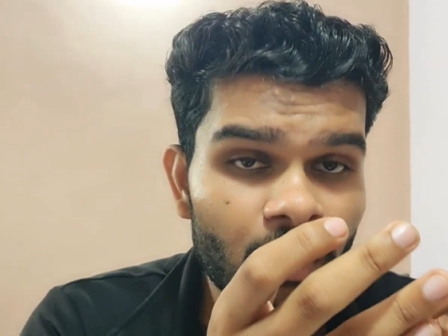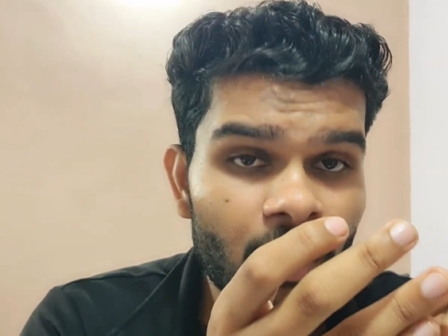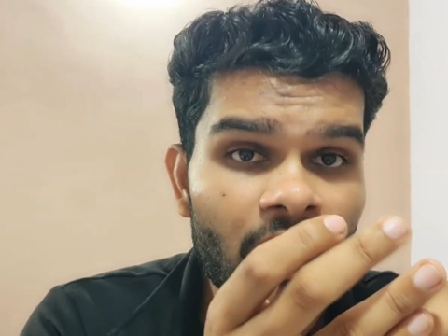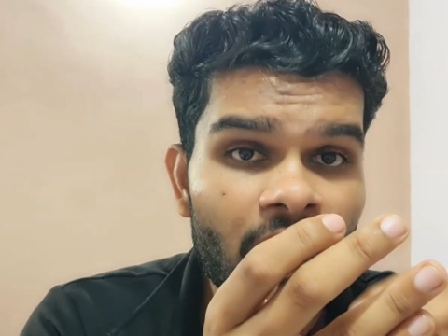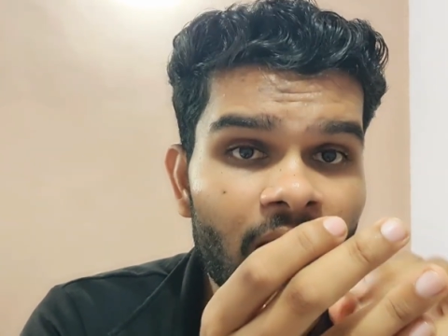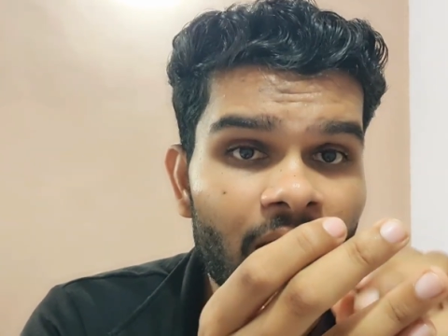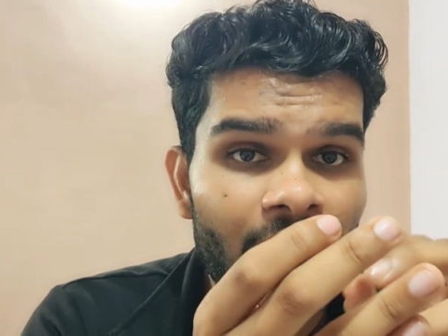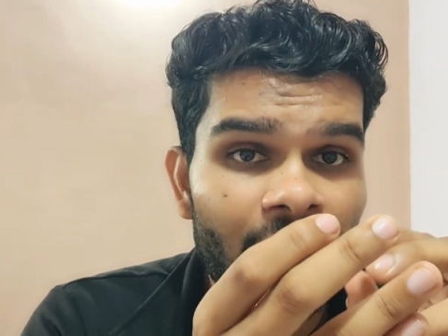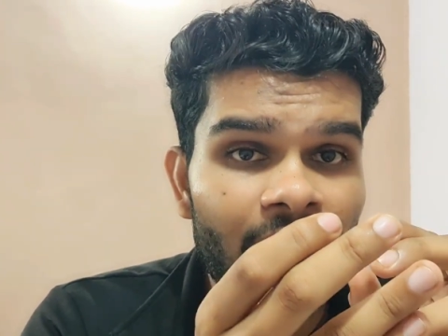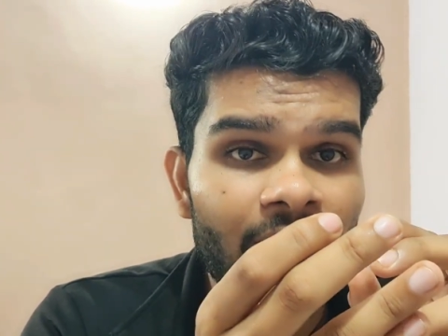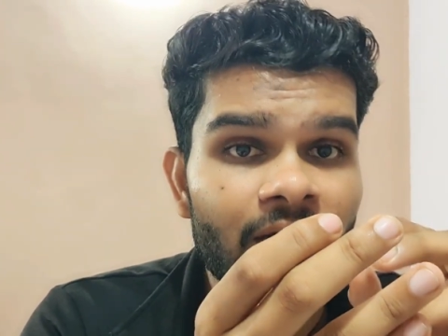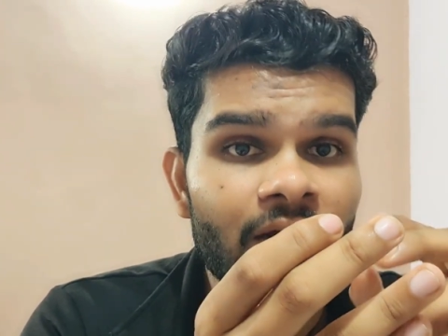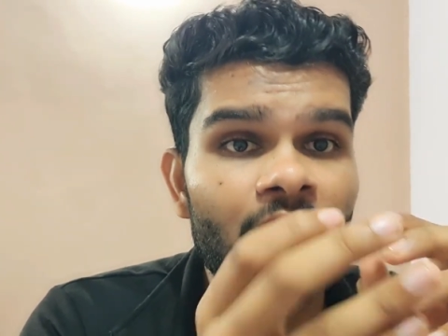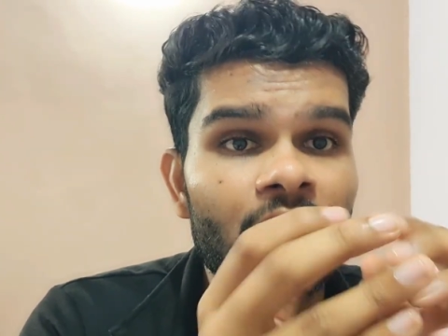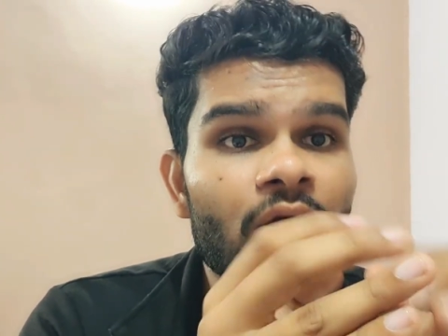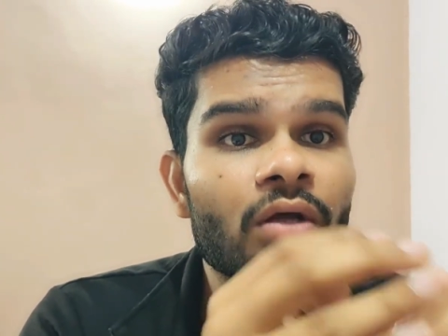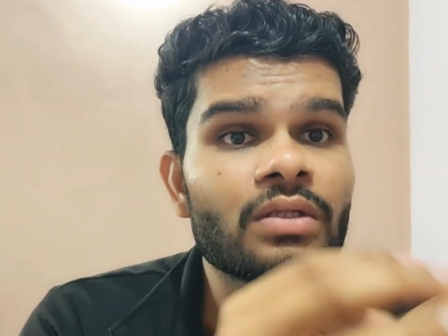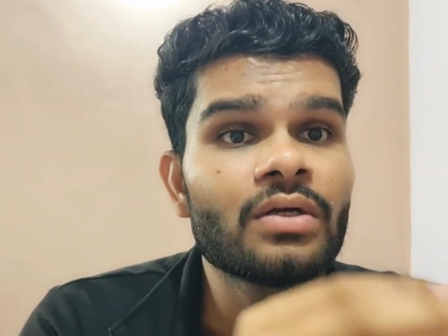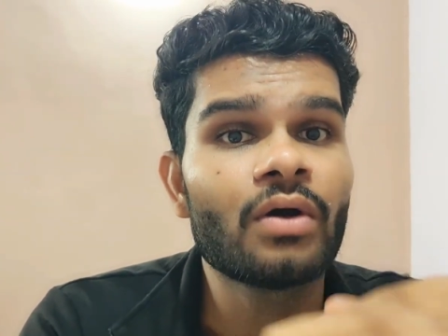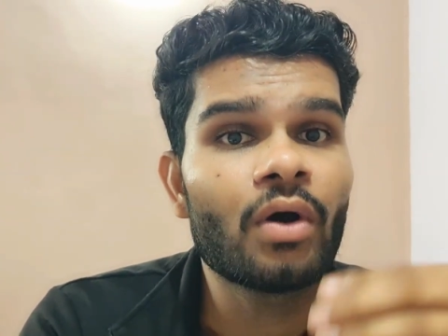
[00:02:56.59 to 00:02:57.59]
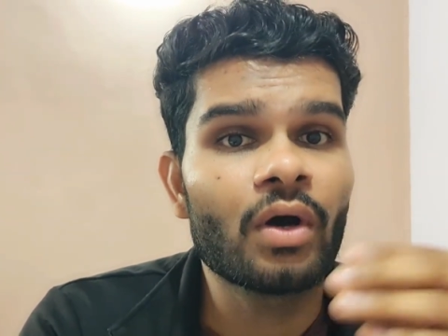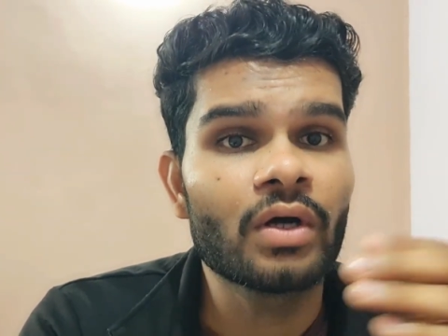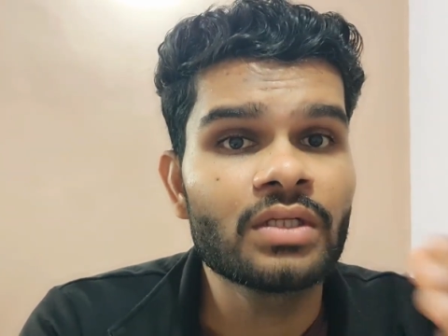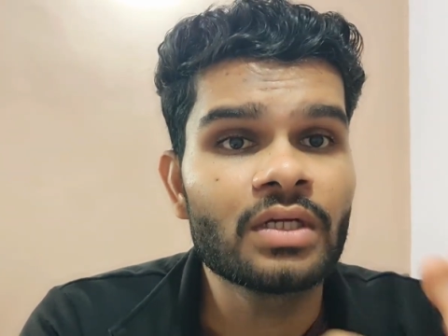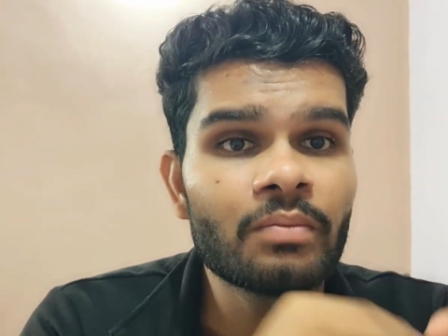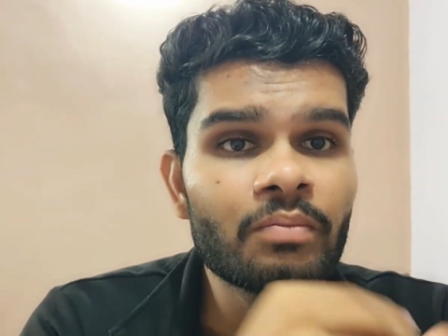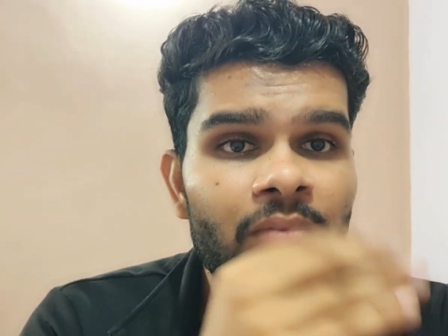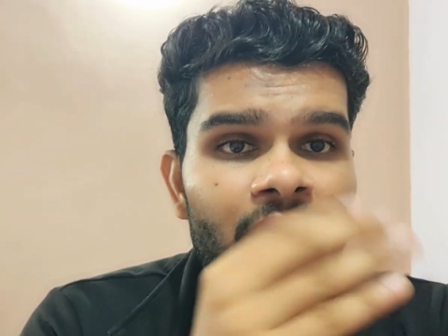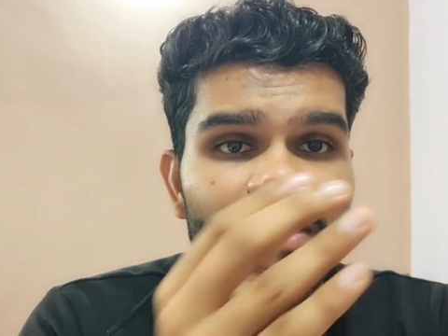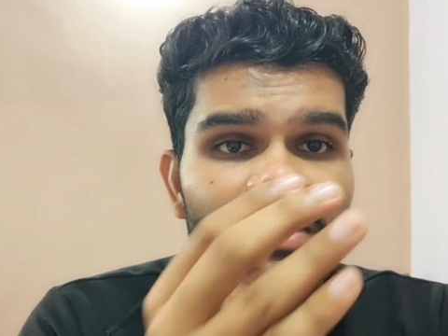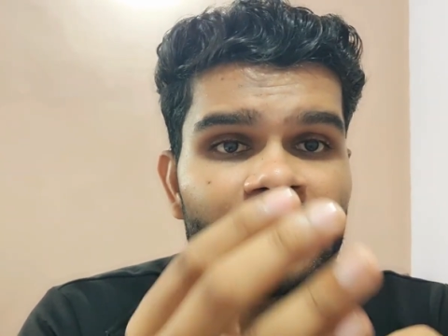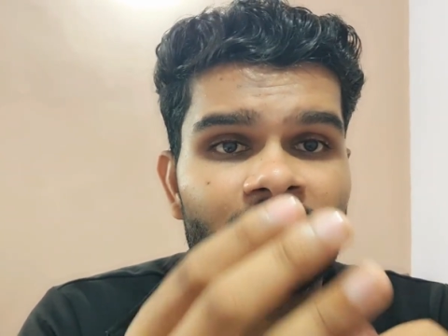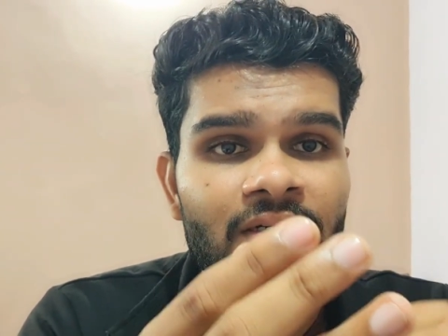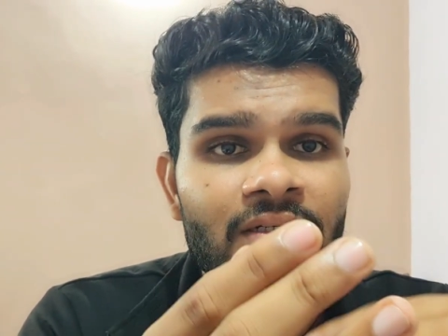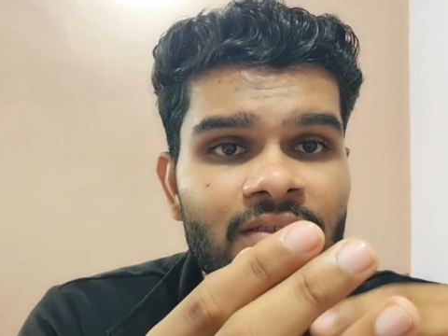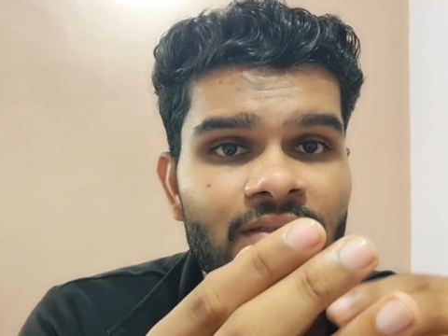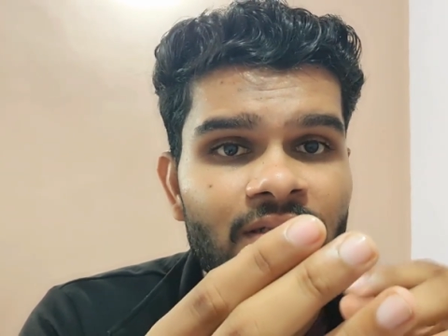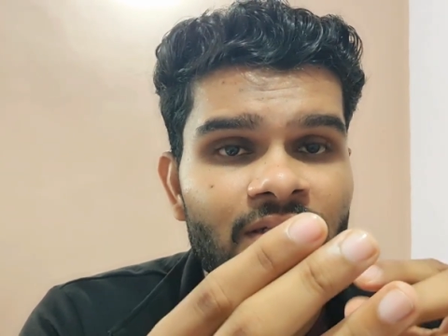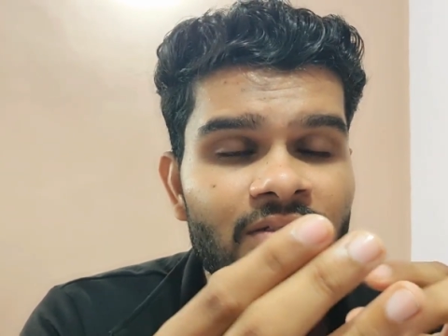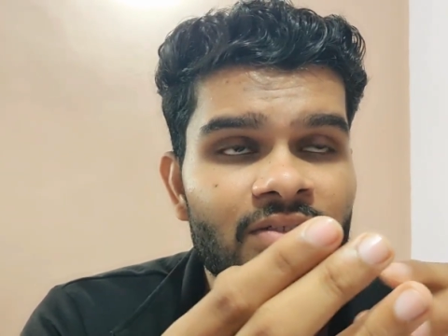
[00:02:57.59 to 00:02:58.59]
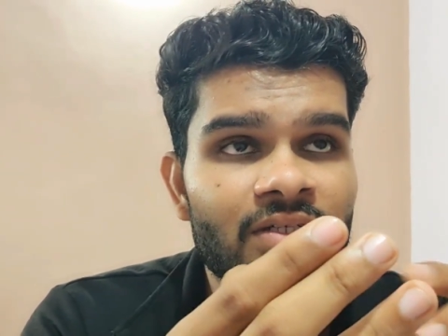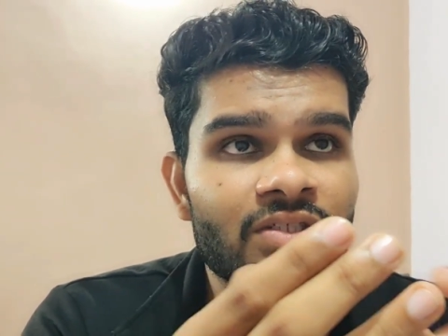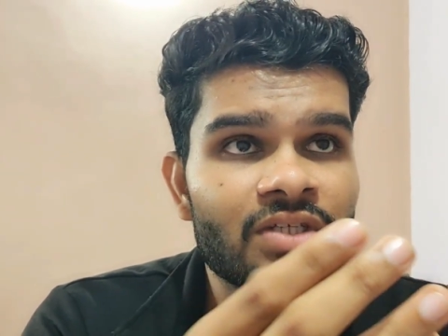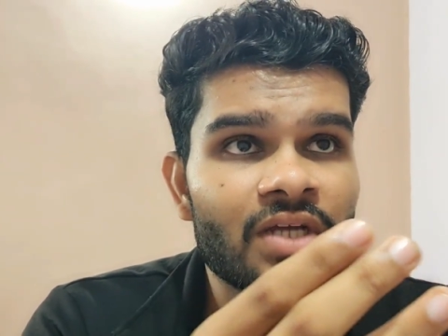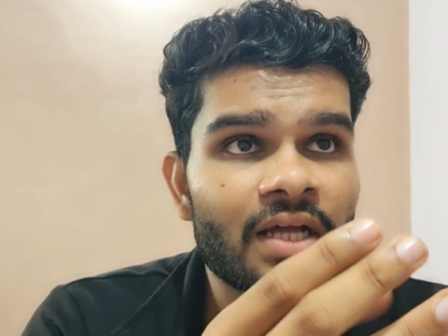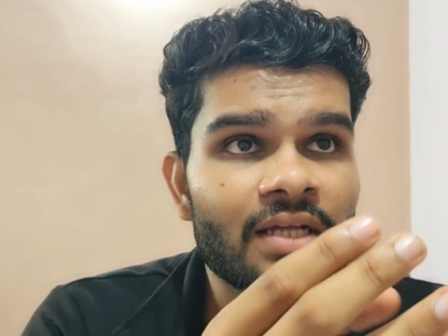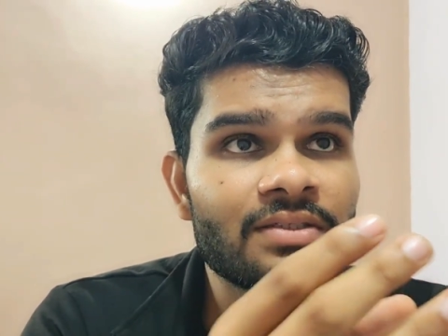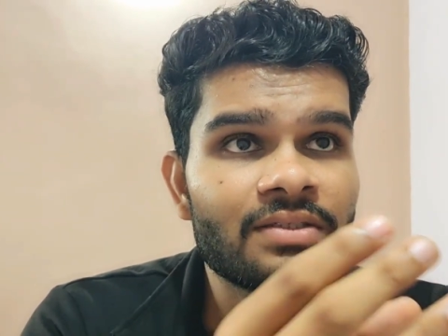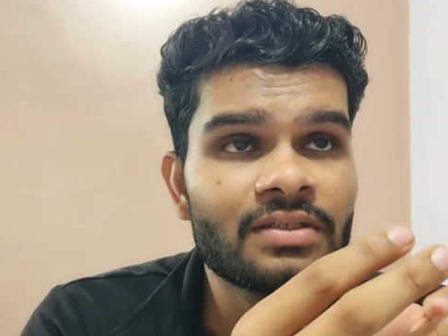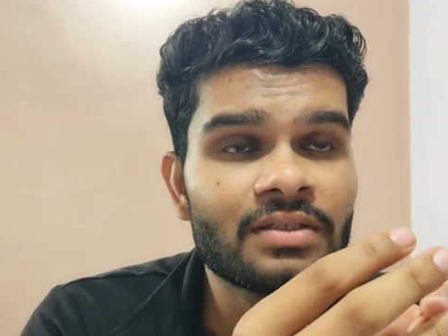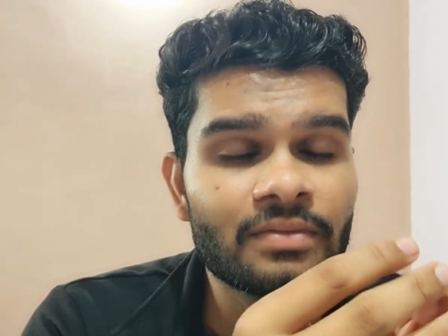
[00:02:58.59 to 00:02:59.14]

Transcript: and the other methods such as